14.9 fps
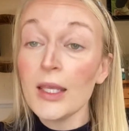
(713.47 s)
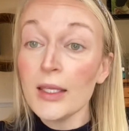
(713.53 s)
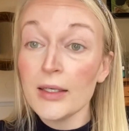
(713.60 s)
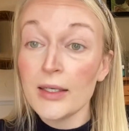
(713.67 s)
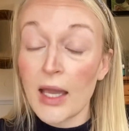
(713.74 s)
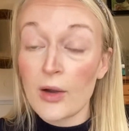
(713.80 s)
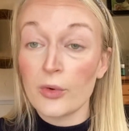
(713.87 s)

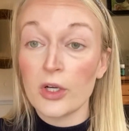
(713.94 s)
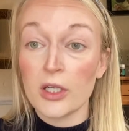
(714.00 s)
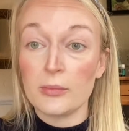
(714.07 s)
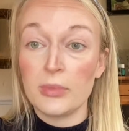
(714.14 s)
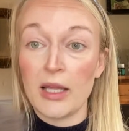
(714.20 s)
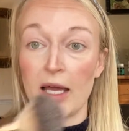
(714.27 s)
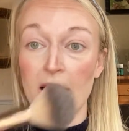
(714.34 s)
Now we're gonna
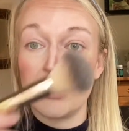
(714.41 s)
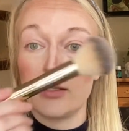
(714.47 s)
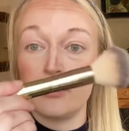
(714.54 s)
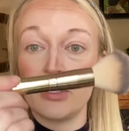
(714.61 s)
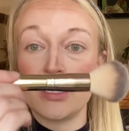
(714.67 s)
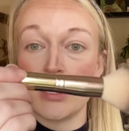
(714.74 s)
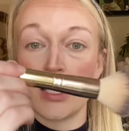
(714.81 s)
blend. I'm
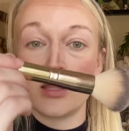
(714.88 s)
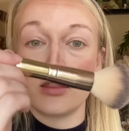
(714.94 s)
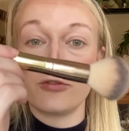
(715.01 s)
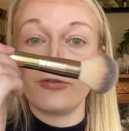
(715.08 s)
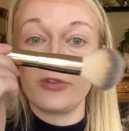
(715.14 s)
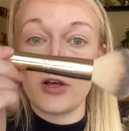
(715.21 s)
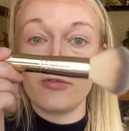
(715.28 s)
gonna take the
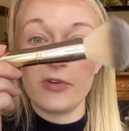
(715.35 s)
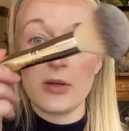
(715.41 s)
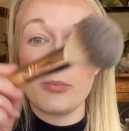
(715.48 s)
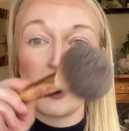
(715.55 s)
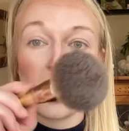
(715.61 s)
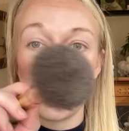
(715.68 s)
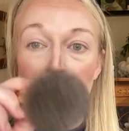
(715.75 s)
fluffy
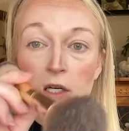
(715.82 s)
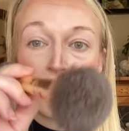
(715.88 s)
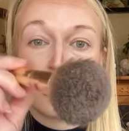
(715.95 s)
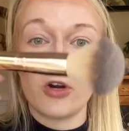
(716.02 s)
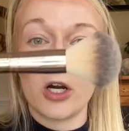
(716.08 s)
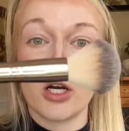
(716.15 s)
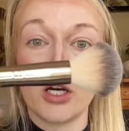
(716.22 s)
part
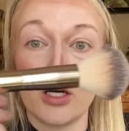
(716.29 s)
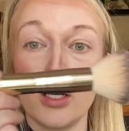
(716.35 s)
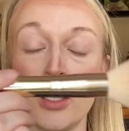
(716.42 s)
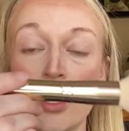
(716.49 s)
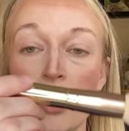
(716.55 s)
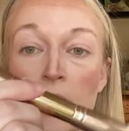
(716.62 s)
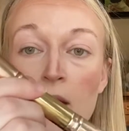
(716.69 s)
of our
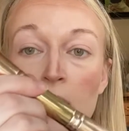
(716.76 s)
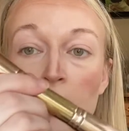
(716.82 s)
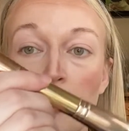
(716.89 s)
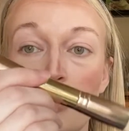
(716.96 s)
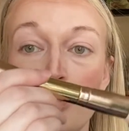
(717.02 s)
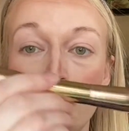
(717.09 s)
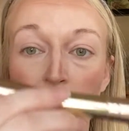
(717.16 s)

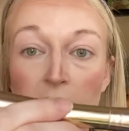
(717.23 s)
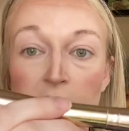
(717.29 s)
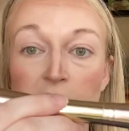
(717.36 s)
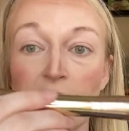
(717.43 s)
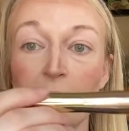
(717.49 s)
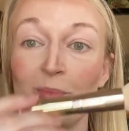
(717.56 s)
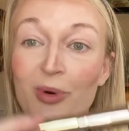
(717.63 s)

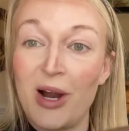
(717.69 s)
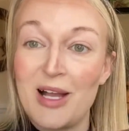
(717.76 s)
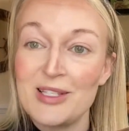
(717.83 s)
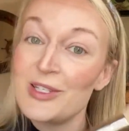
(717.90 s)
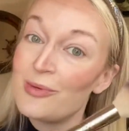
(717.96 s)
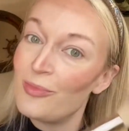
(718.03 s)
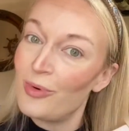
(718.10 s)
blush and
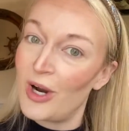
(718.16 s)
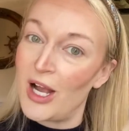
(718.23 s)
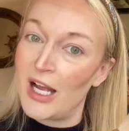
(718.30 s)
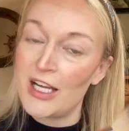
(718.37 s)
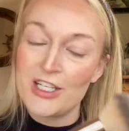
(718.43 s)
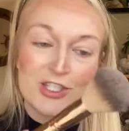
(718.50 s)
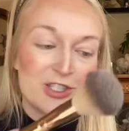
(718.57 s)
bronzer
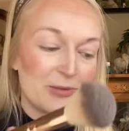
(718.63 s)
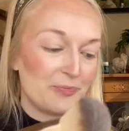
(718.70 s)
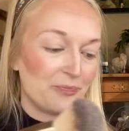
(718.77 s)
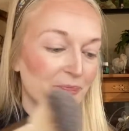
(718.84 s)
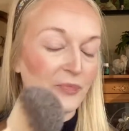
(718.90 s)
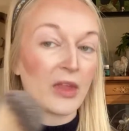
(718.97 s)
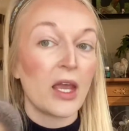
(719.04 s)
brush,
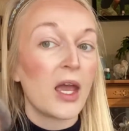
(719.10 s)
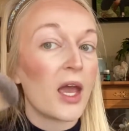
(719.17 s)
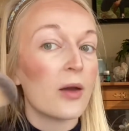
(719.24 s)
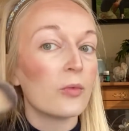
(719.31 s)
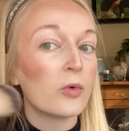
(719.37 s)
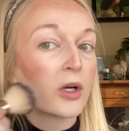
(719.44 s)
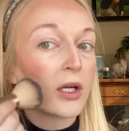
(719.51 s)

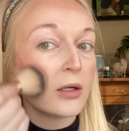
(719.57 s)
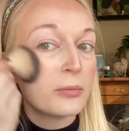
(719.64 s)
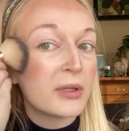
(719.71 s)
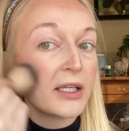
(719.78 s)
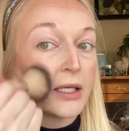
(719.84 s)
and we're gonna blend